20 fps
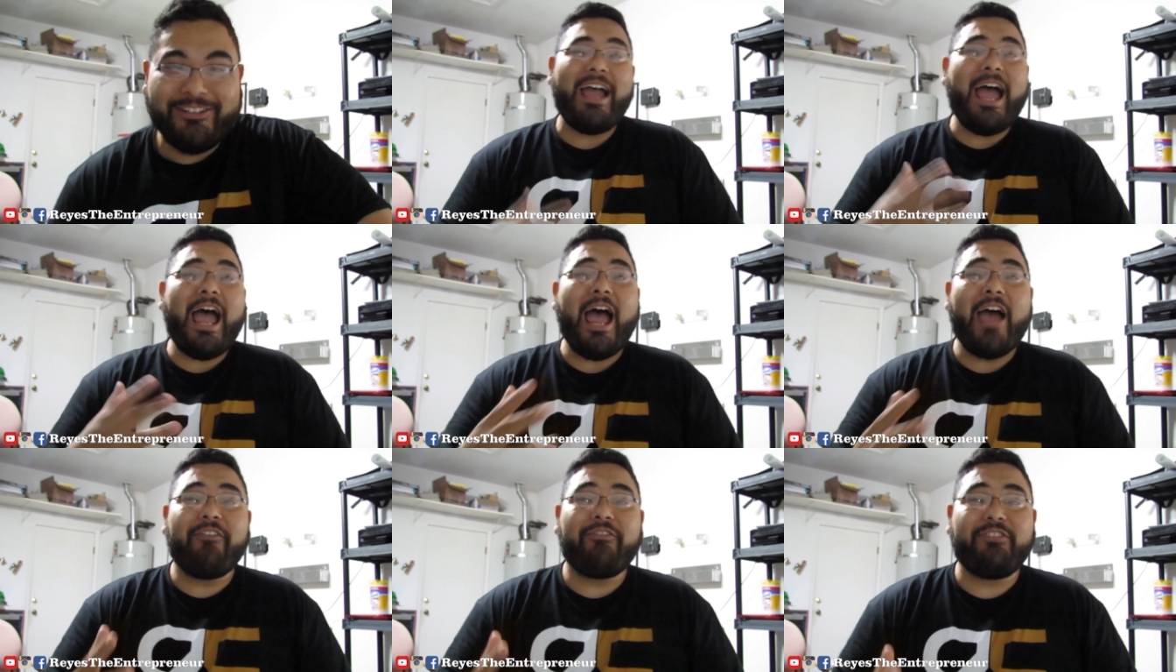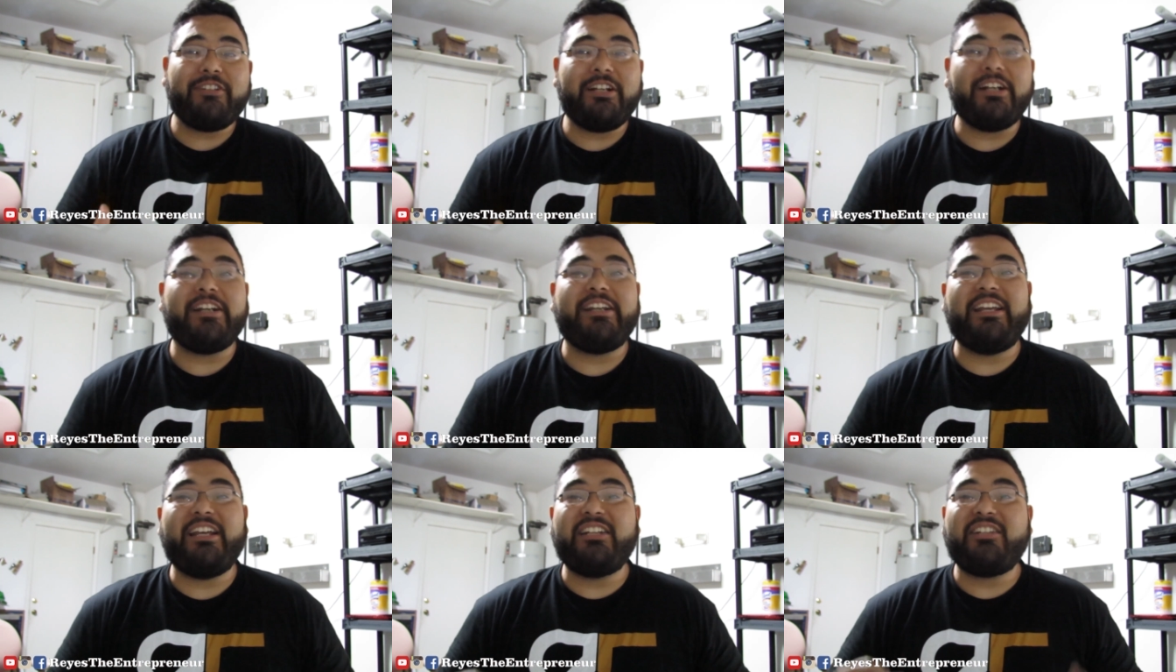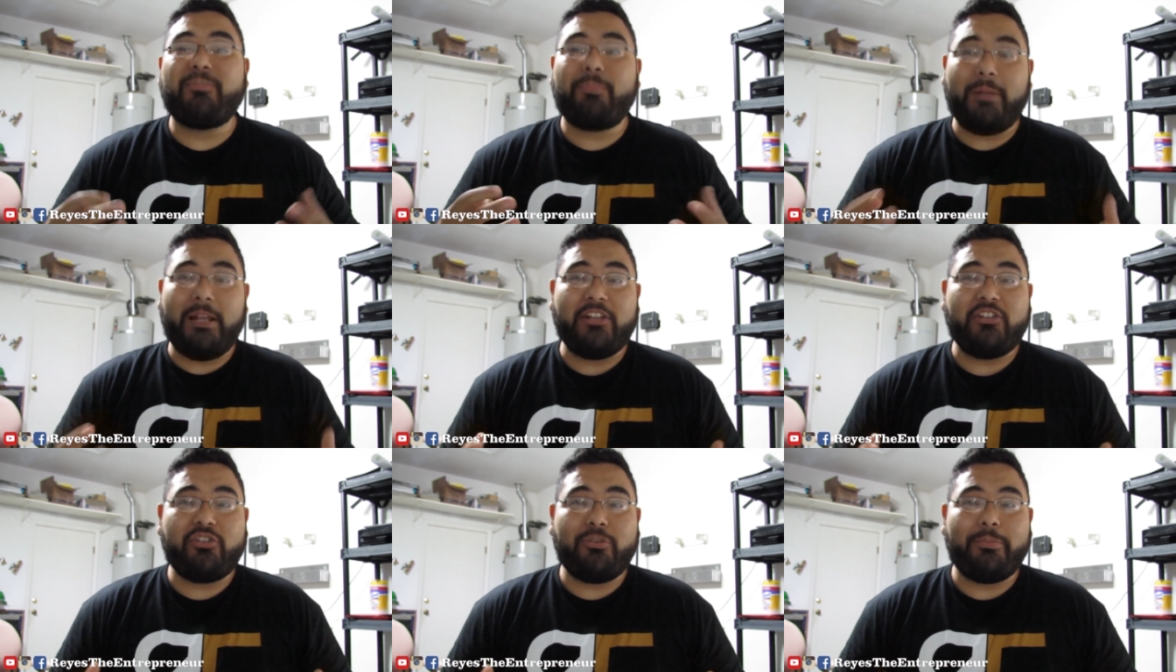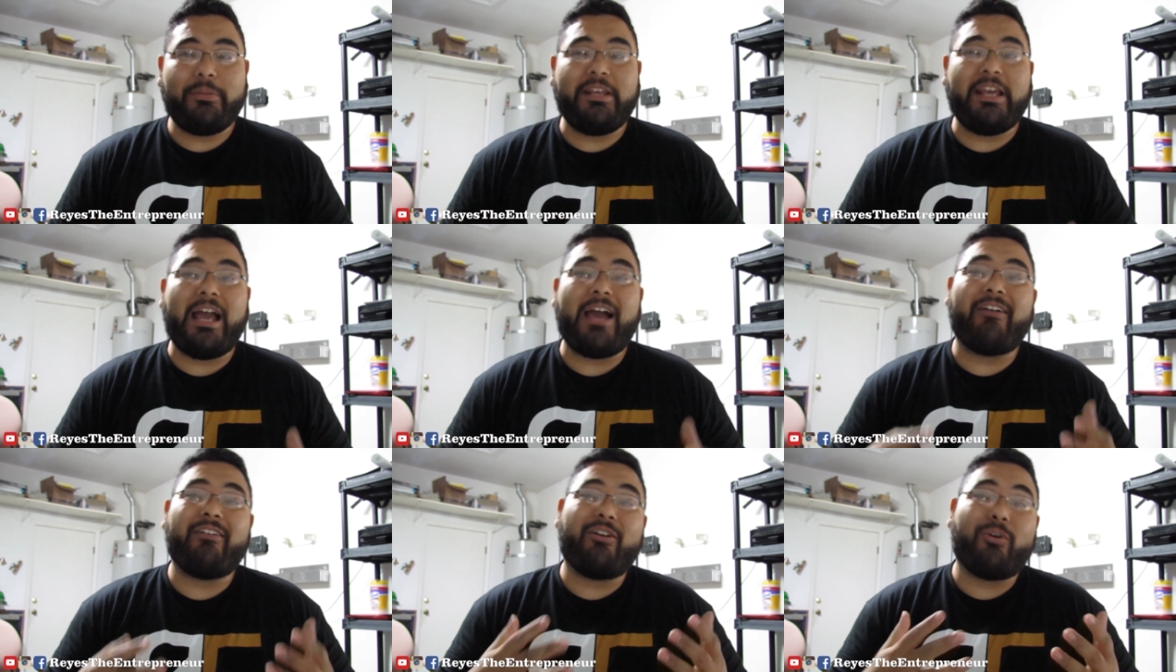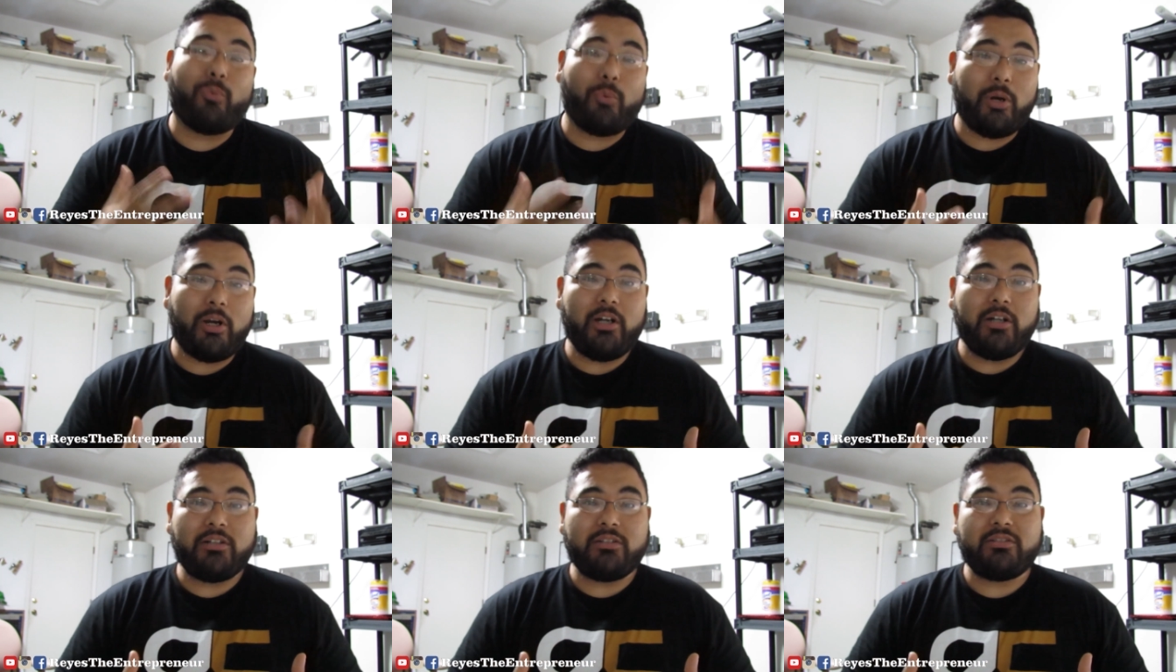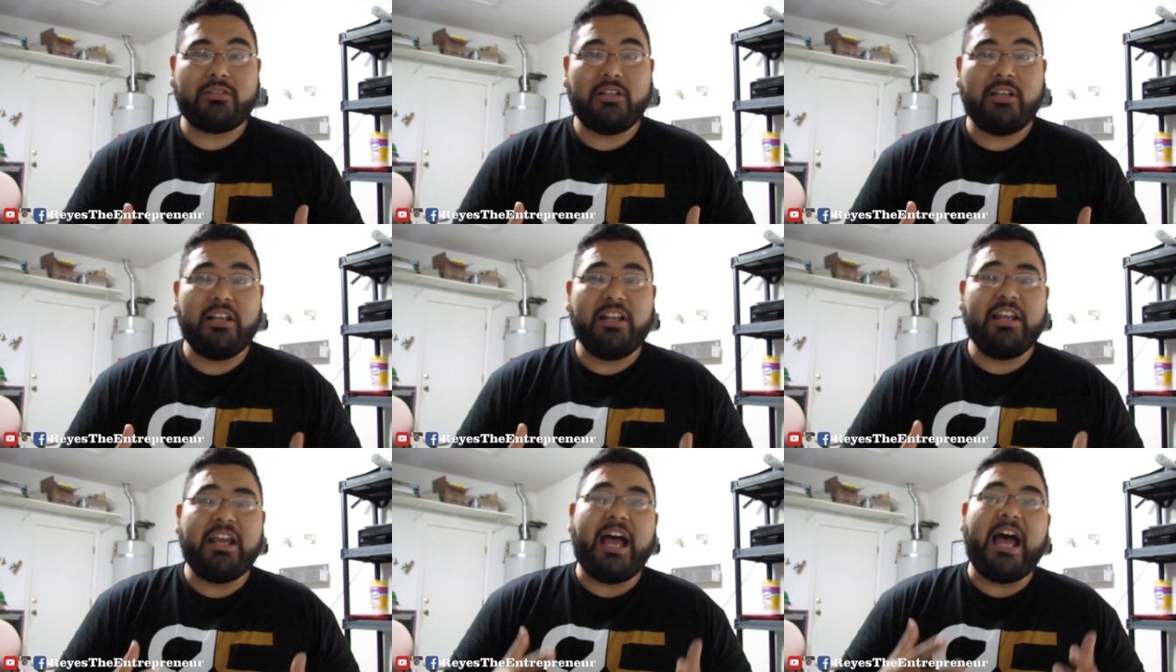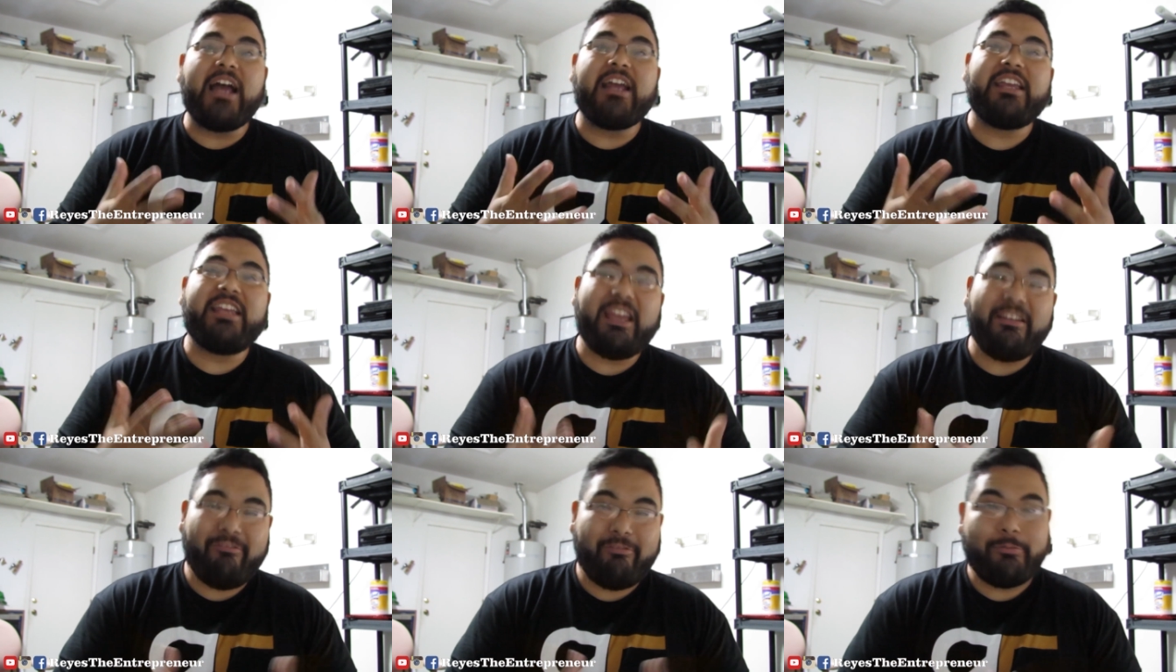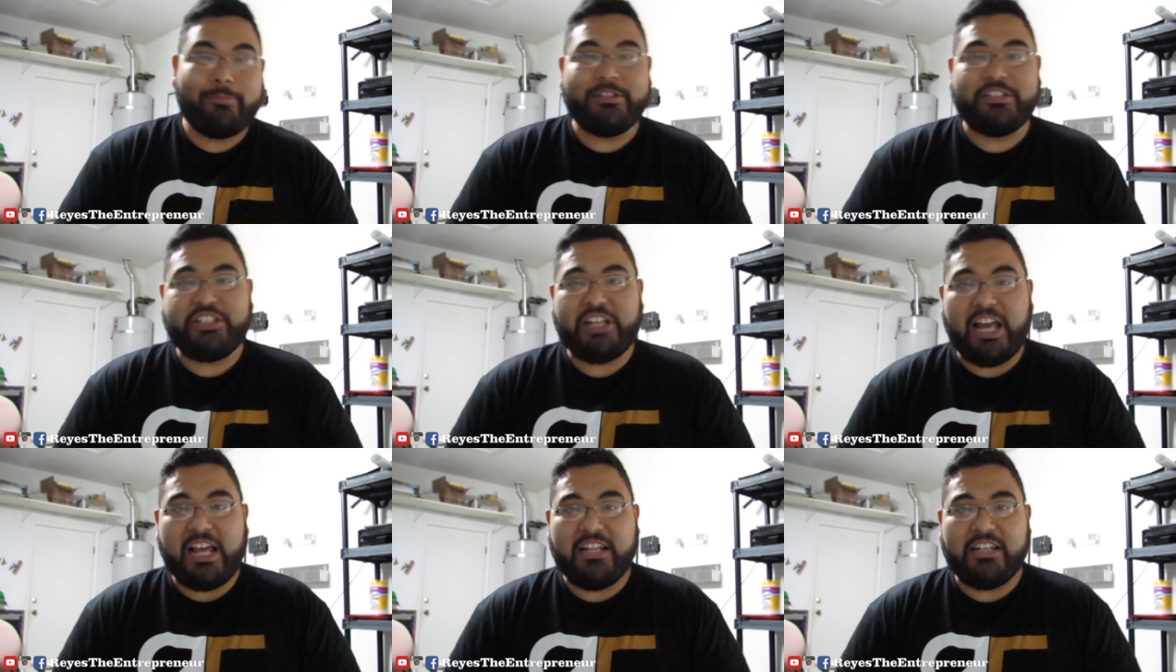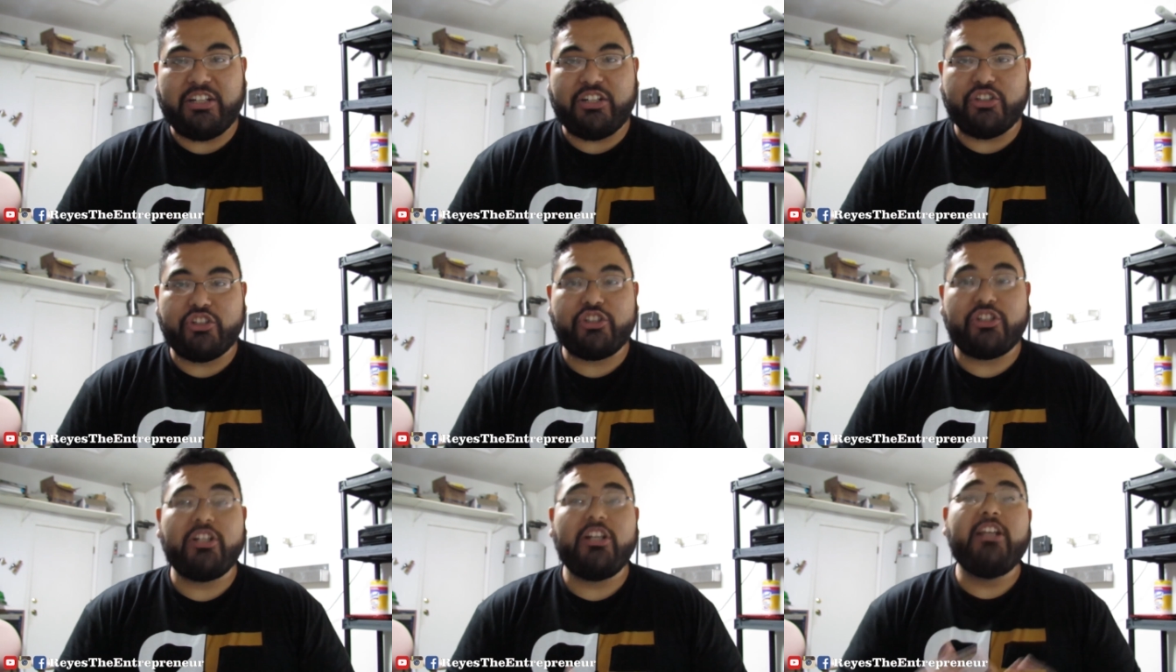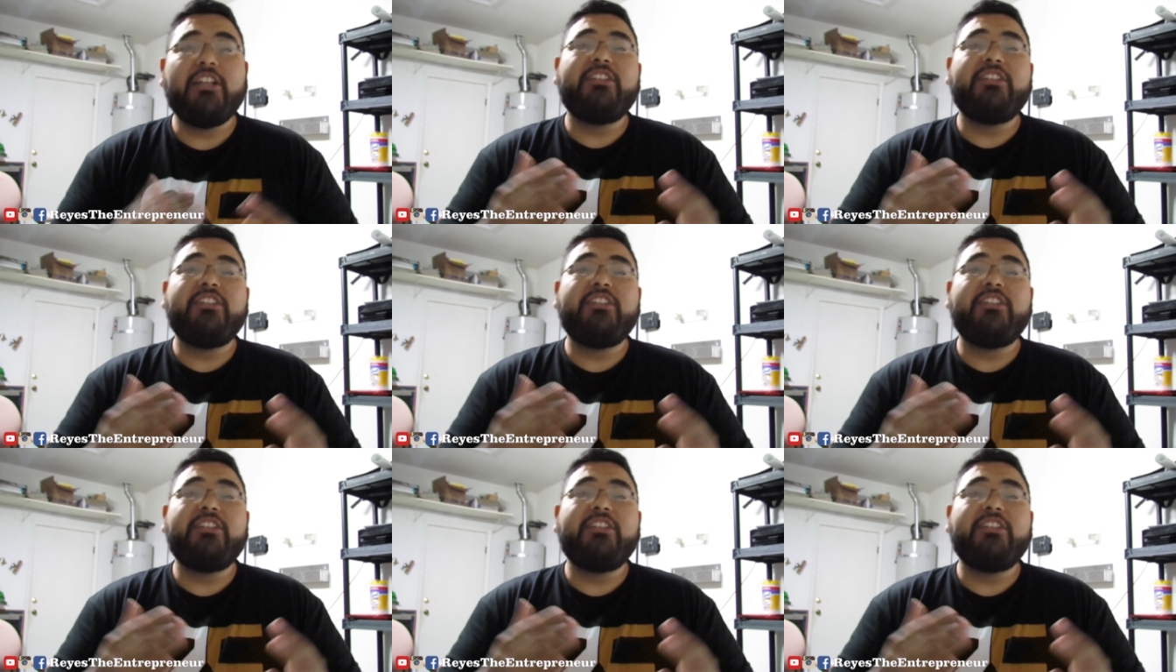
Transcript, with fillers: After he explained to me how it works, I gave him a challenge.